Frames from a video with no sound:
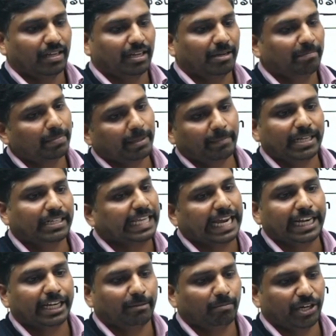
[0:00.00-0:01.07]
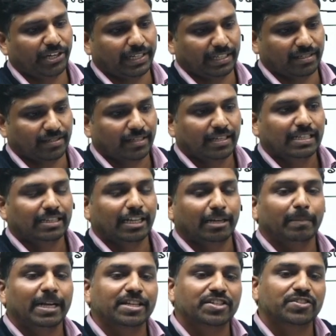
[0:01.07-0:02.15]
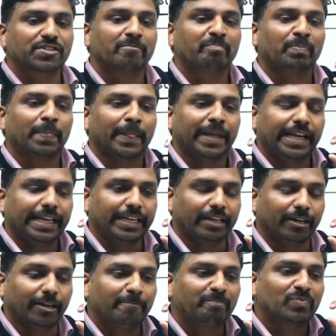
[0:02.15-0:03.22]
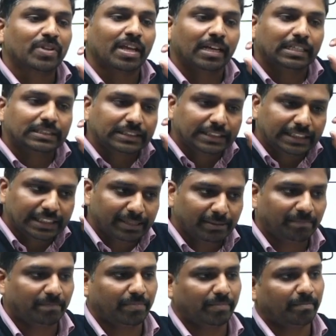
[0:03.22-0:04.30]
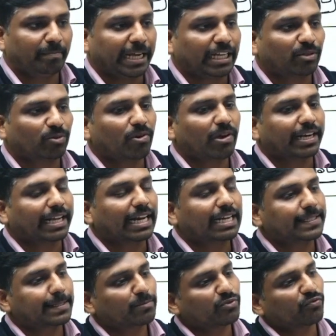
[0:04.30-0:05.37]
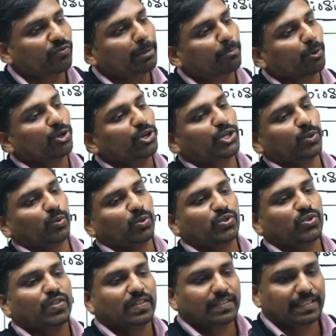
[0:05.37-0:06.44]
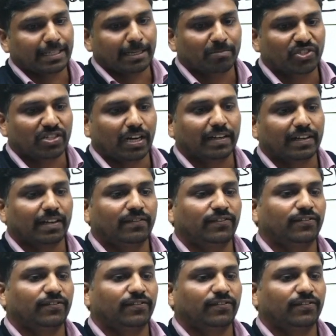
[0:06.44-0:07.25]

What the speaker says: prepare the antibiotics. That means here the microorganisms will produce some sort of